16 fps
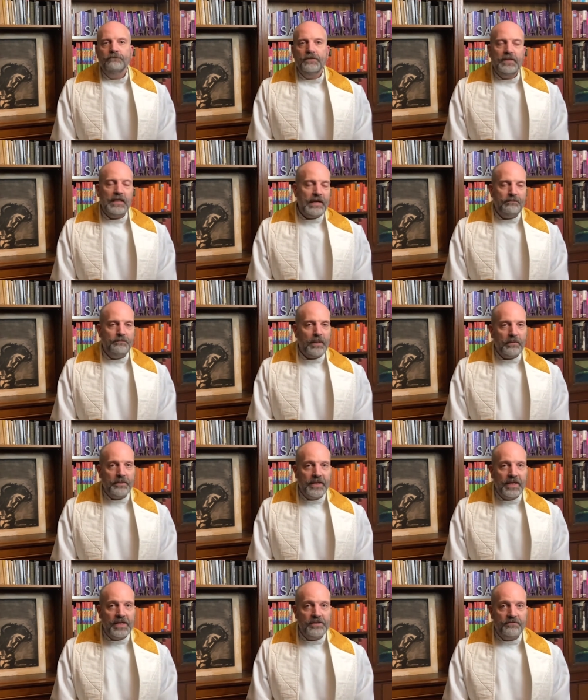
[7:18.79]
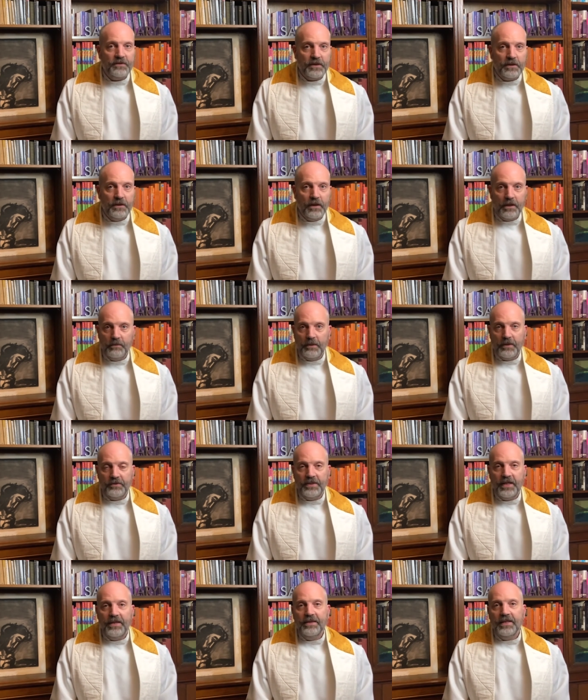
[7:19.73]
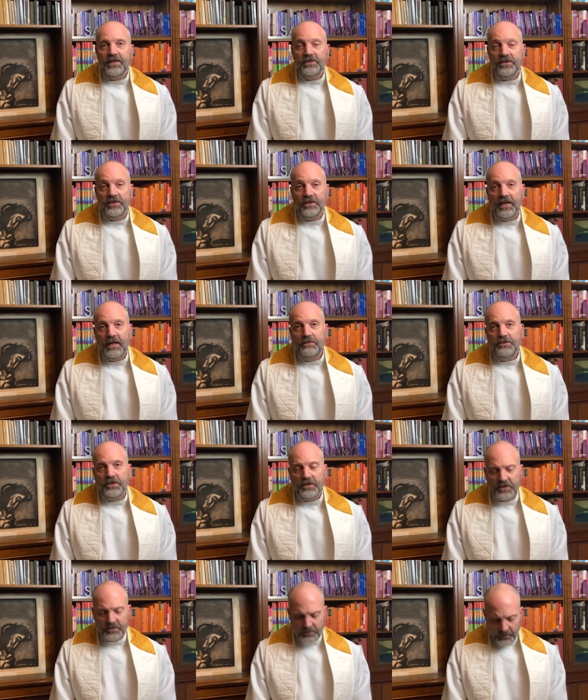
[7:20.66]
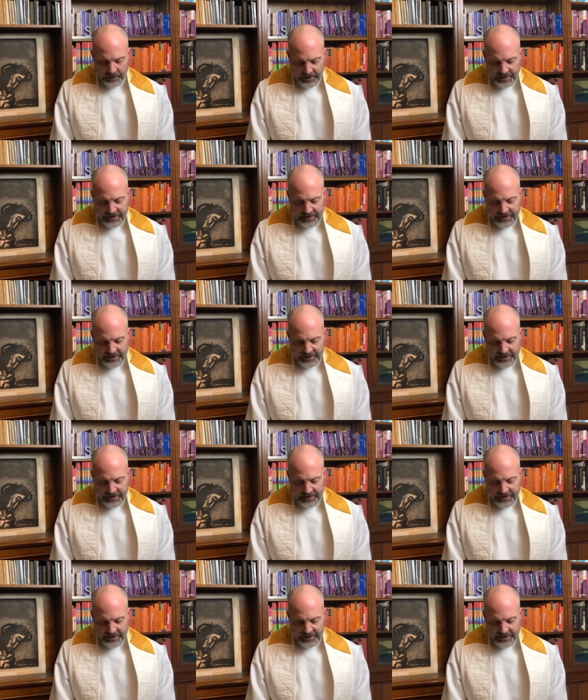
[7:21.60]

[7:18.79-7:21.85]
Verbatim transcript: I probably asked for the gun about 10,000 times at this point.